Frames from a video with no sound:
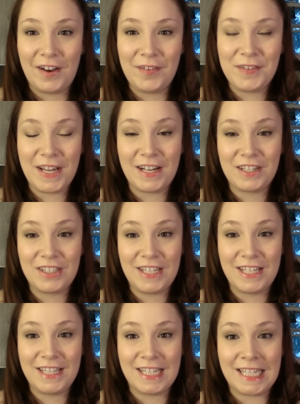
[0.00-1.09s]
I was actually
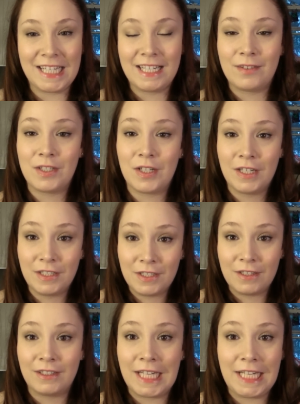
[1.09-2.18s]
in there and I was talking to
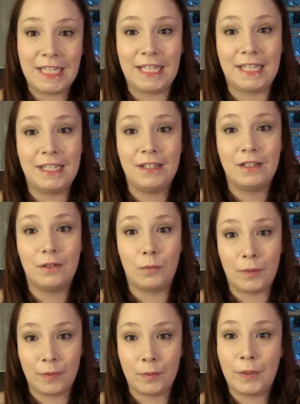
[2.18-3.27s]
the lady
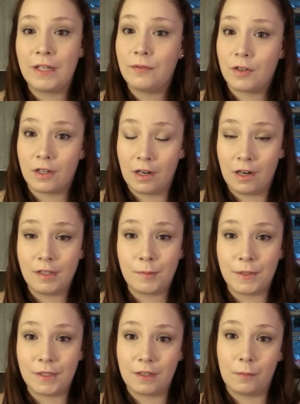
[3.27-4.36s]
while we were waiting for her
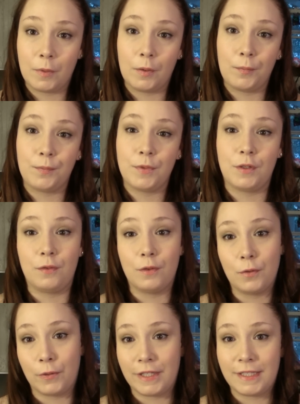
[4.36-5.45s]
husband to come home to do the
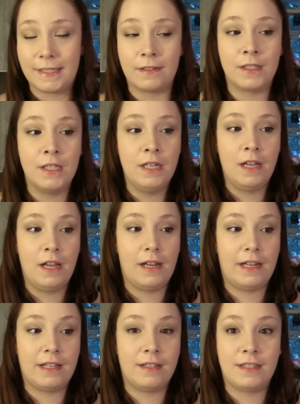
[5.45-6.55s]
coin sales.
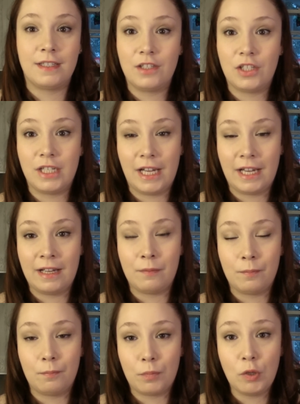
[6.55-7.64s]
And she had
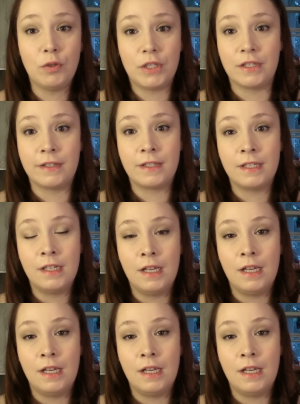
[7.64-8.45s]
brooches